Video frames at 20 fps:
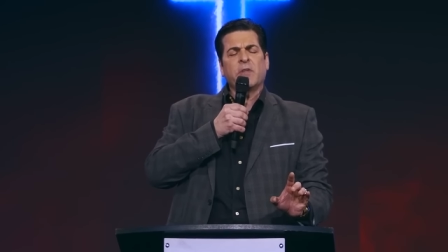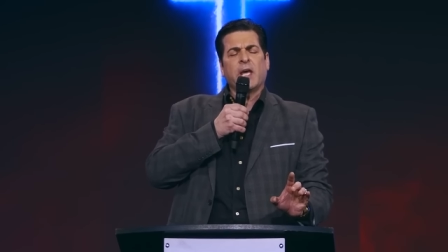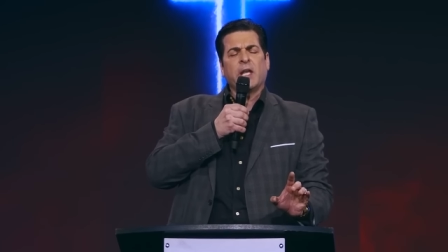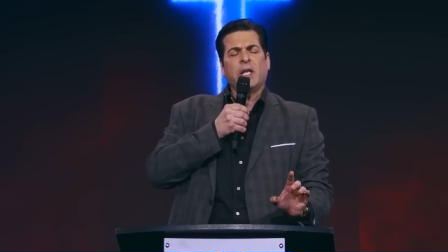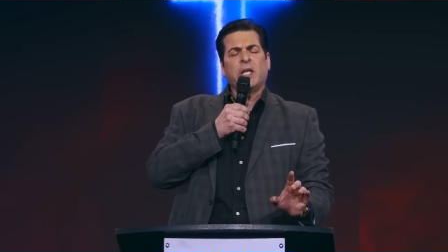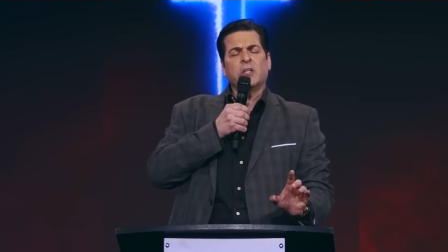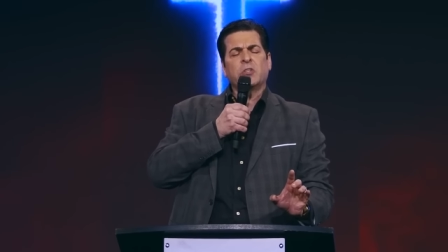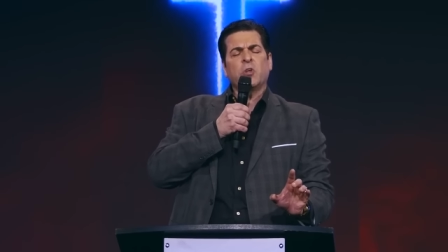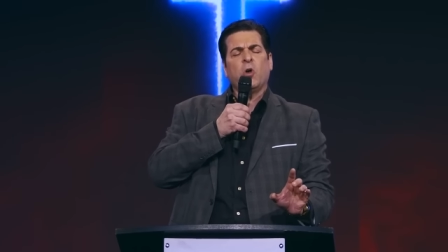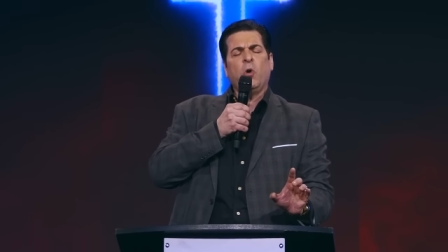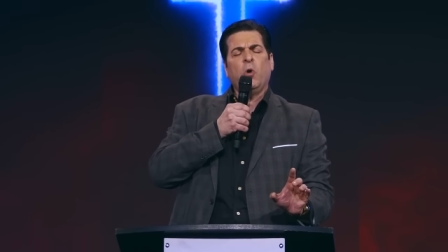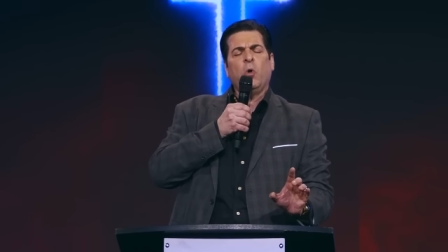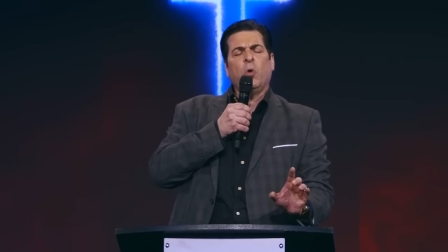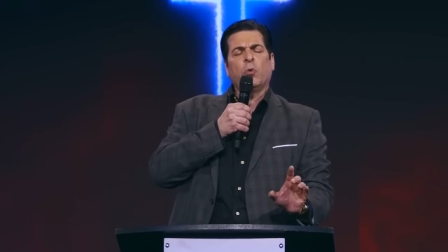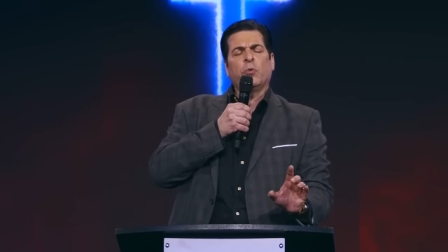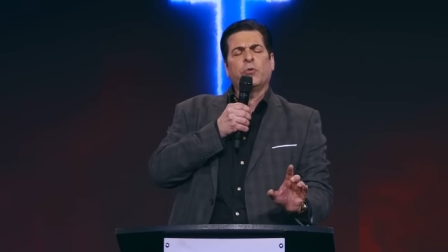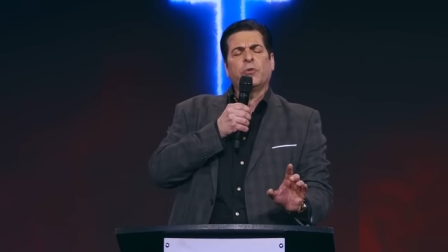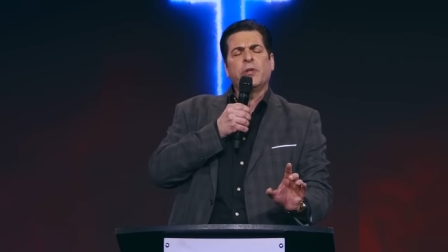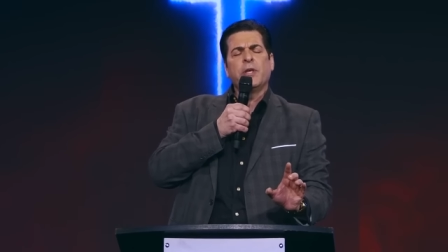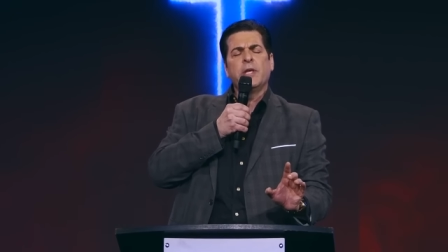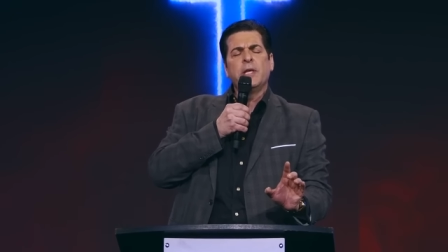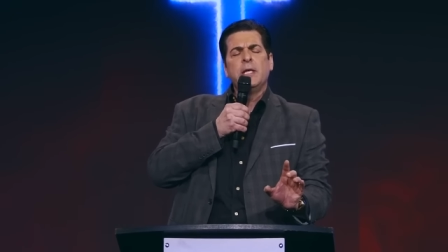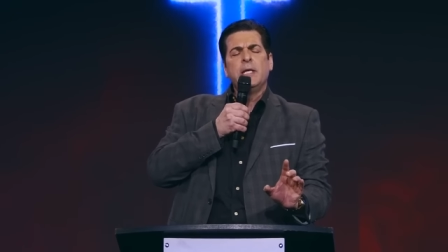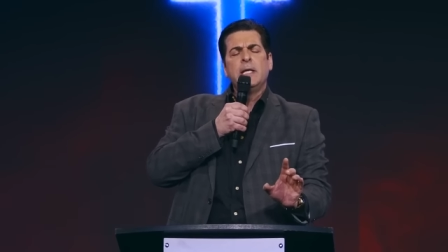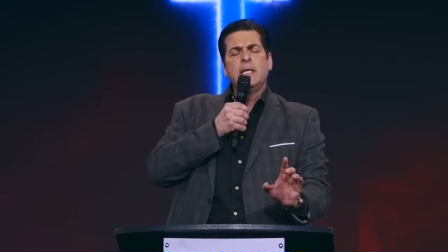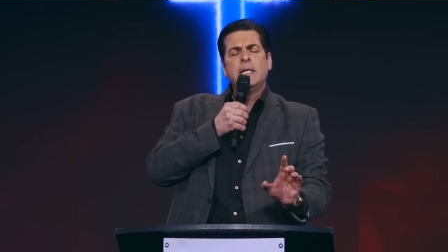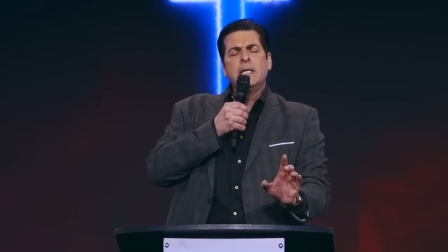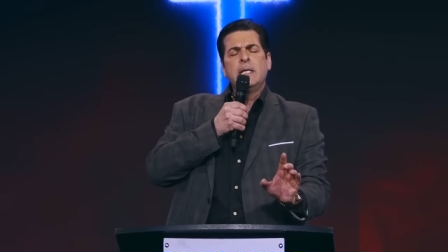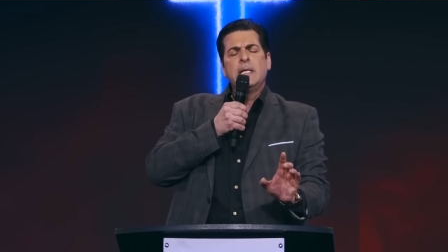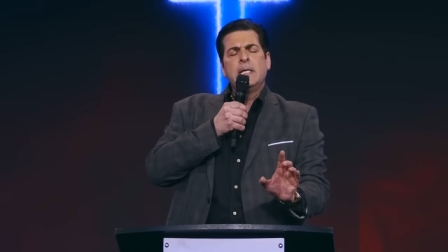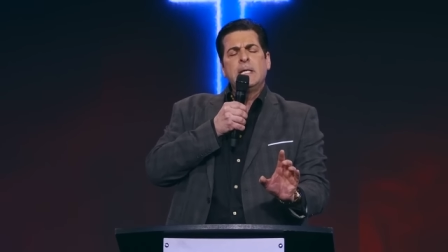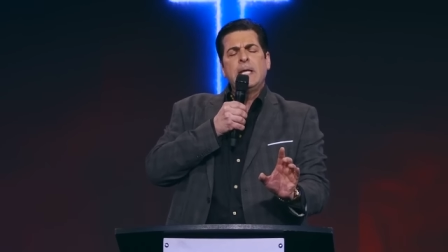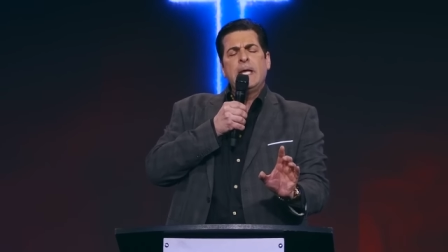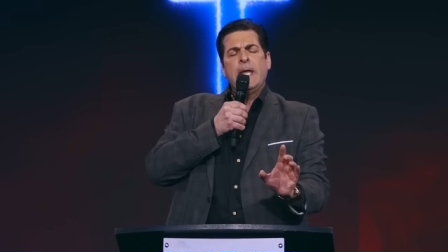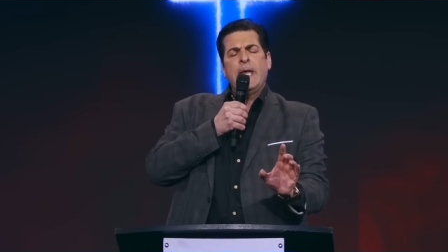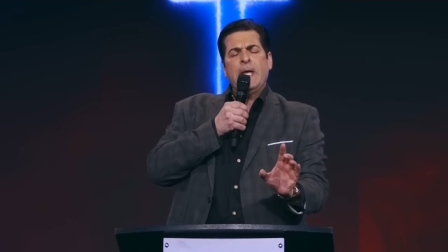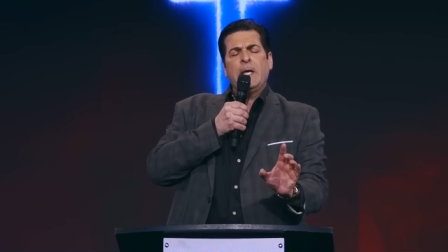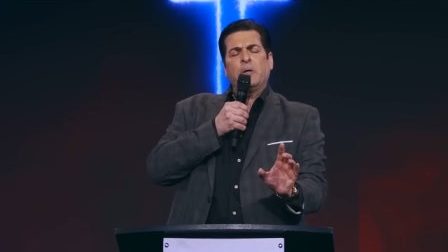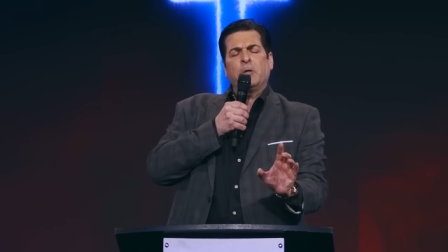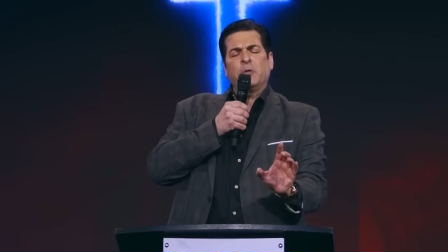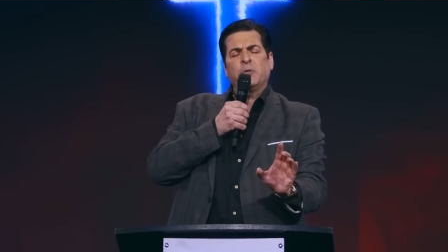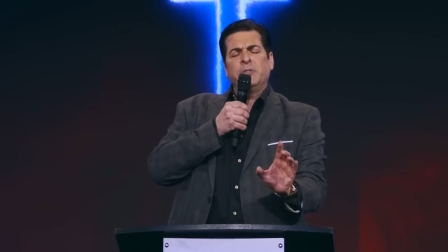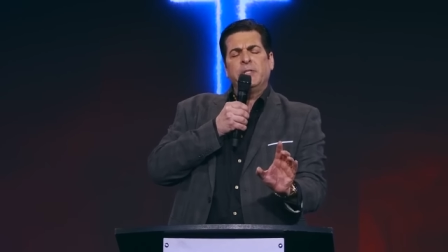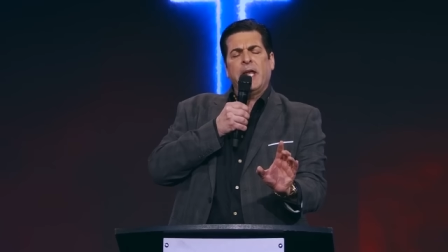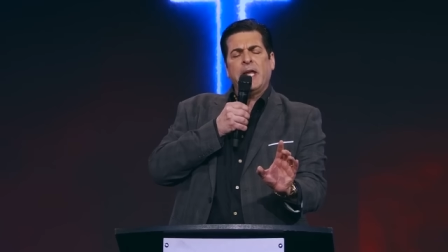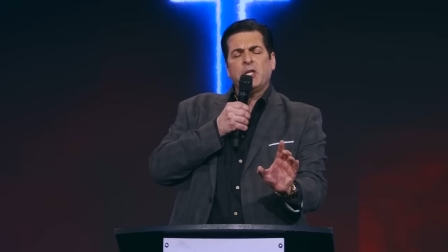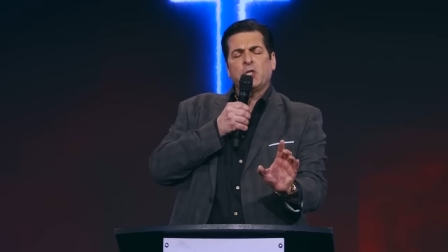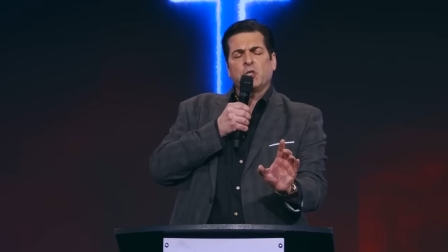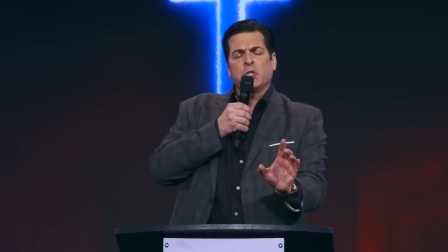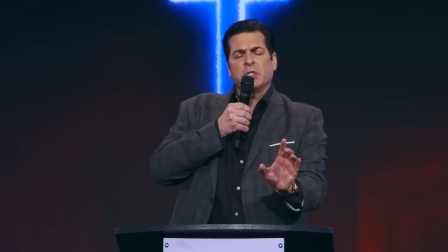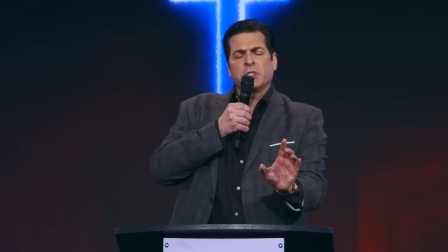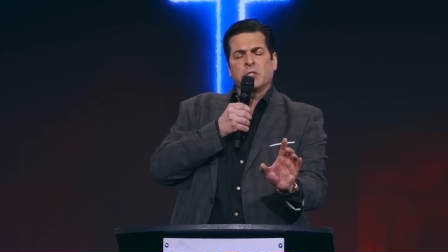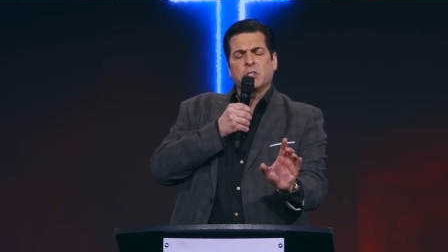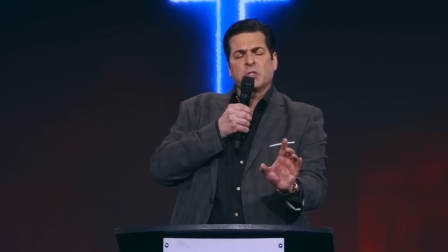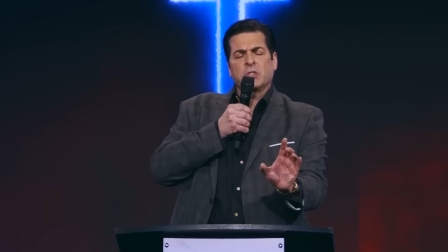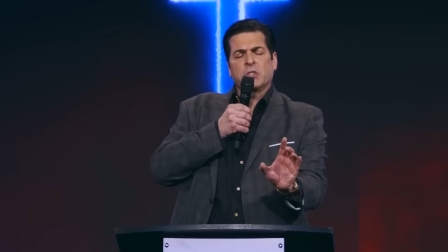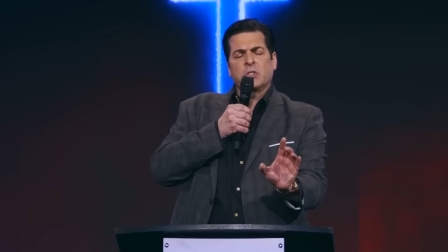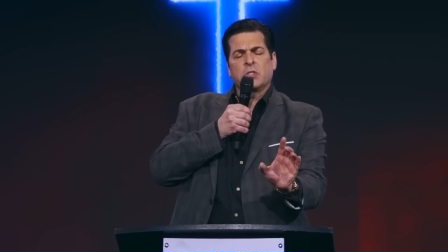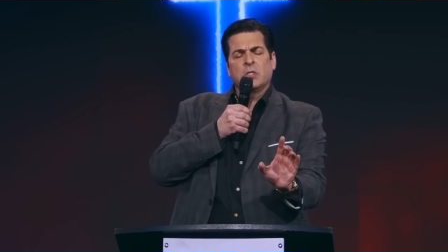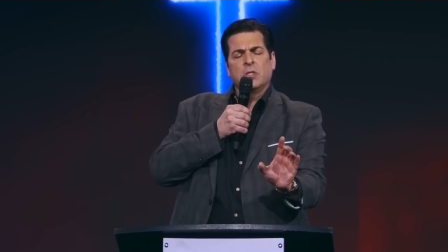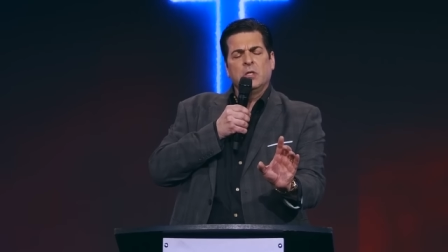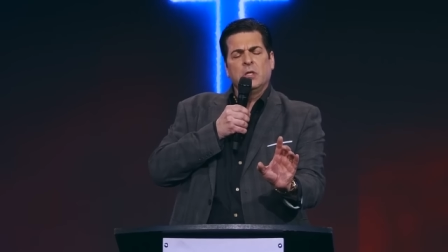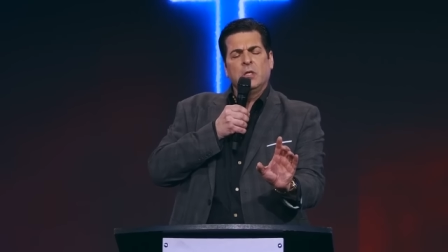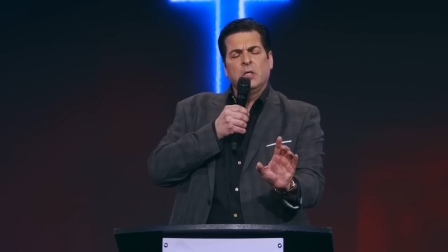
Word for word: that has hold held nations,